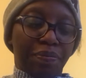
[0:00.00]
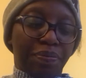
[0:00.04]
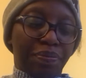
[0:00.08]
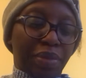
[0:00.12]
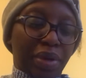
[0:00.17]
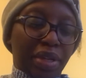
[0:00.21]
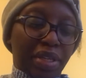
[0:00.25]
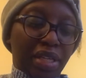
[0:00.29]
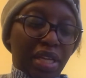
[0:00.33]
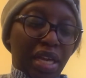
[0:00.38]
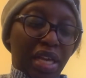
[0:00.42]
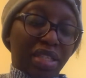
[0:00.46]

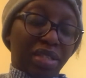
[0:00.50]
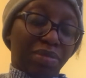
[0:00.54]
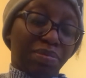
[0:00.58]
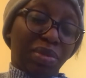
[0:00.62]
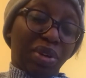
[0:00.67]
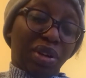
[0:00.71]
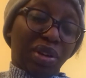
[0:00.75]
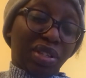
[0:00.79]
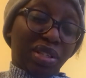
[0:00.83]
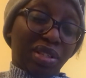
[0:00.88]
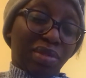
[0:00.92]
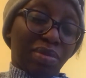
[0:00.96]
But yes,
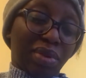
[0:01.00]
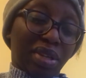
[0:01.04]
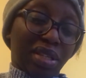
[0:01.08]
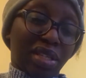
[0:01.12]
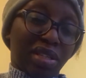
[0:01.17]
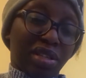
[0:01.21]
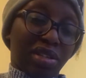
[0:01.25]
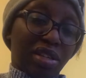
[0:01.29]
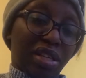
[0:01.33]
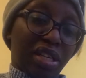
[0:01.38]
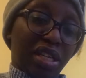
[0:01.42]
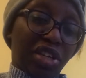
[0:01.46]
because it makes
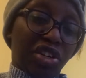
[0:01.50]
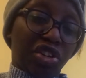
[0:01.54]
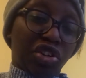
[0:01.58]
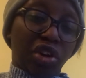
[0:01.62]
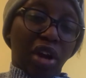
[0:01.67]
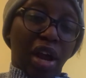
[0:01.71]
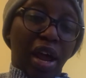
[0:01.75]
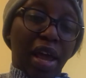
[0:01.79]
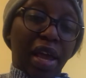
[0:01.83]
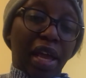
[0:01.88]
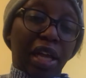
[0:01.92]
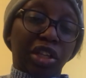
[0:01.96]
it really dry,